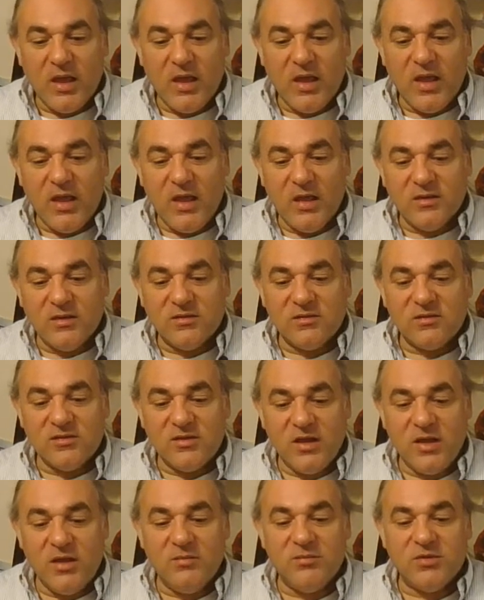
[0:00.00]
it
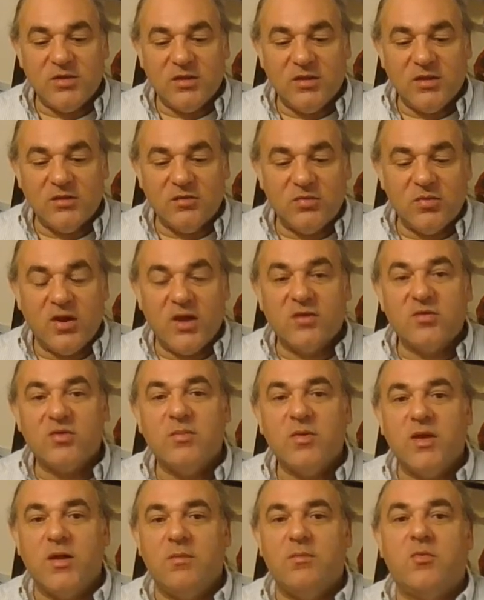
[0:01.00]
seems that this would actually
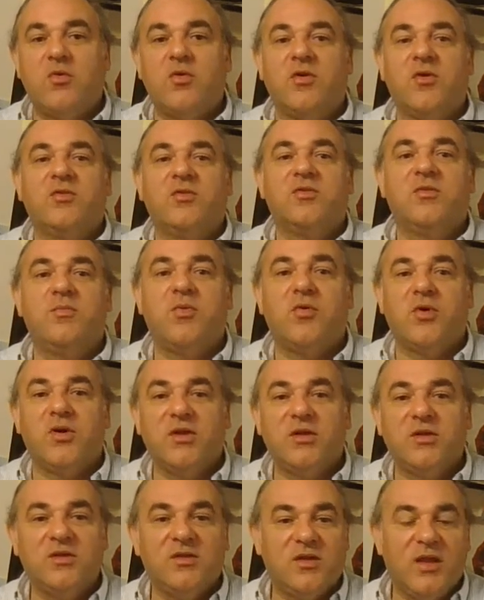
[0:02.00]
be a more
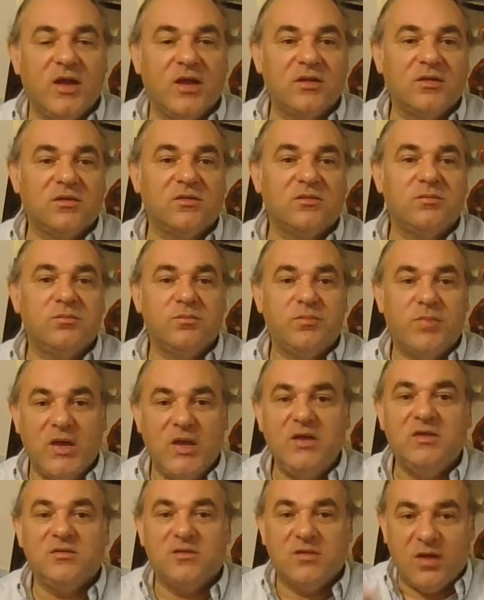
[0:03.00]
supported stance
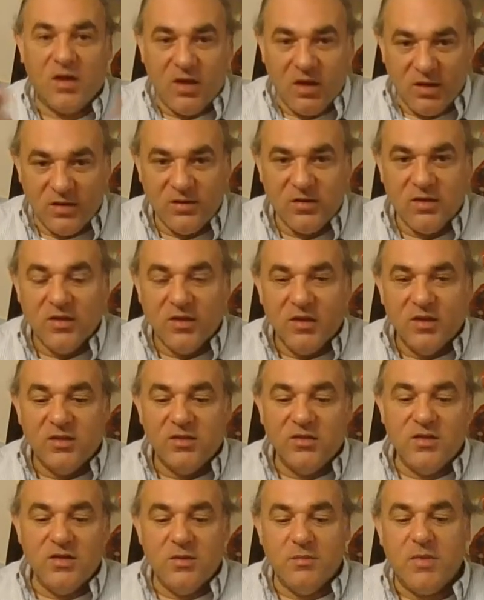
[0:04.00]
based on
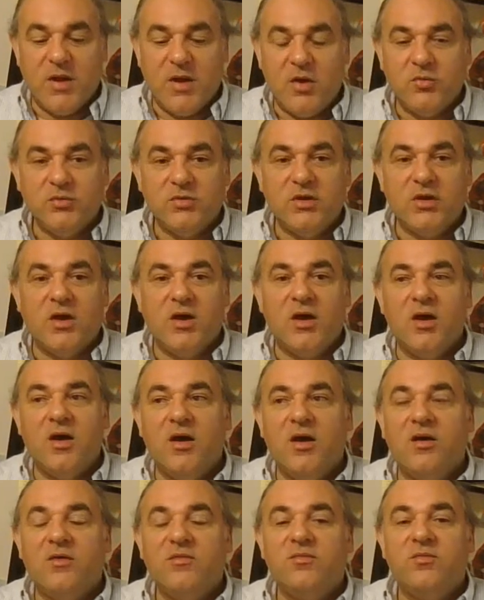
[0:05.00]
the amount
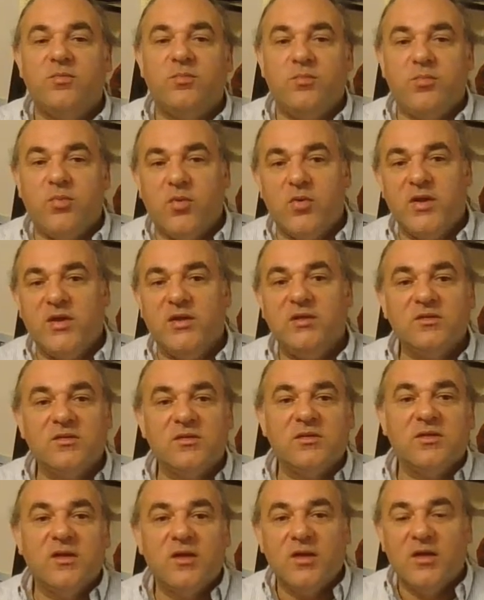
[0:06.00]
of
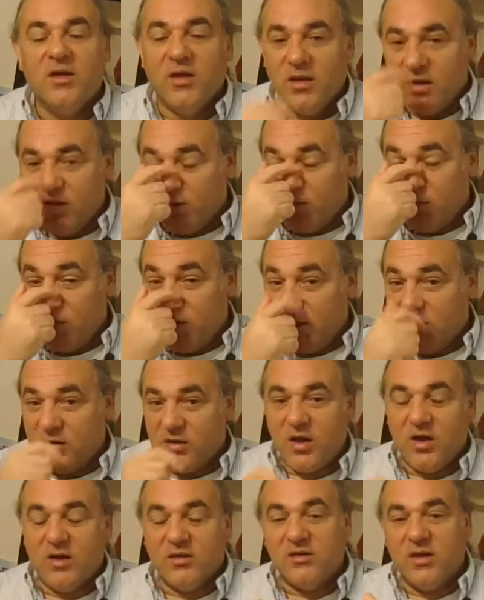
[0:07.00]
points in
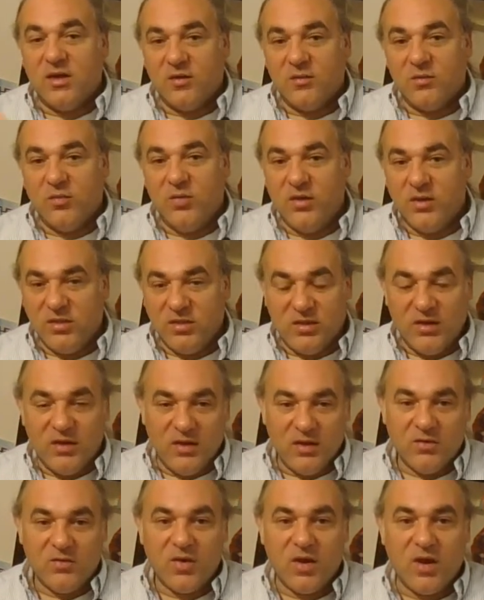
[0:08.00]
contact with the
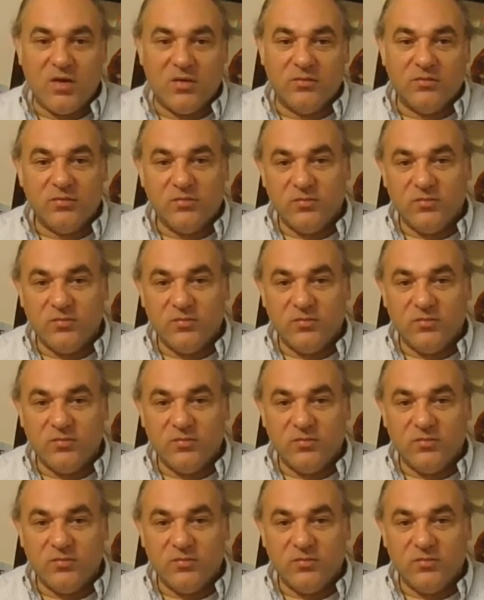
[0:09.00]
ground.